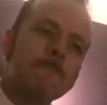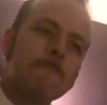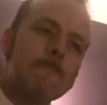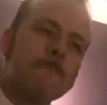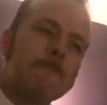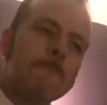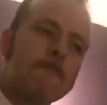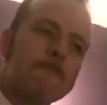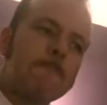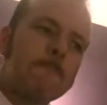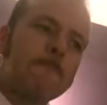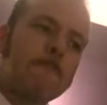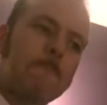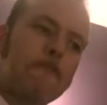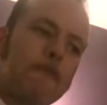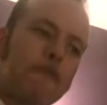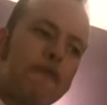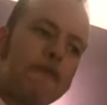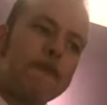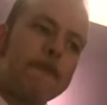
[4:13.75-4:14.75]
way to kind of
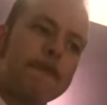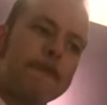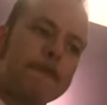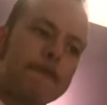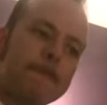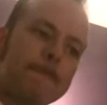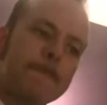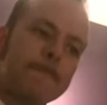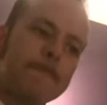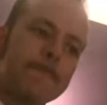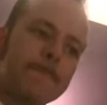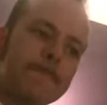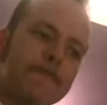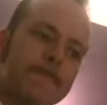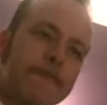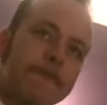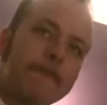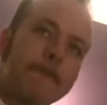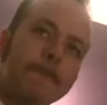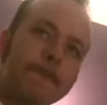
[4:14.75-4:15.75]
stand out of the pack
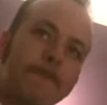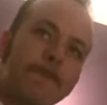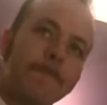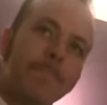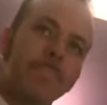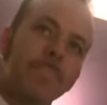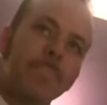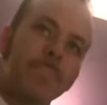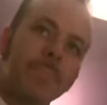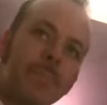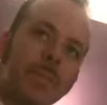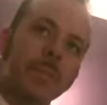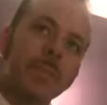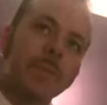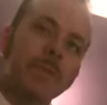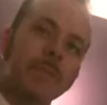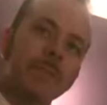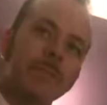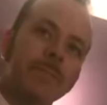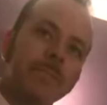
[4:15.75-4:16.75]
and, and give the
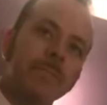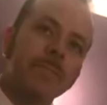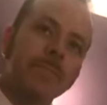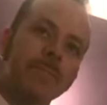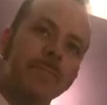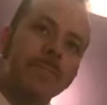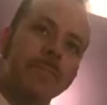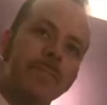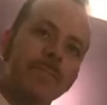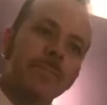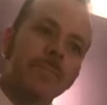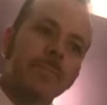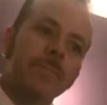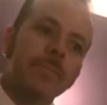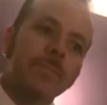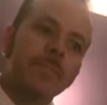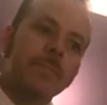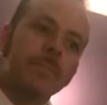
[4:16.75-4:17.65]
vinyl lovers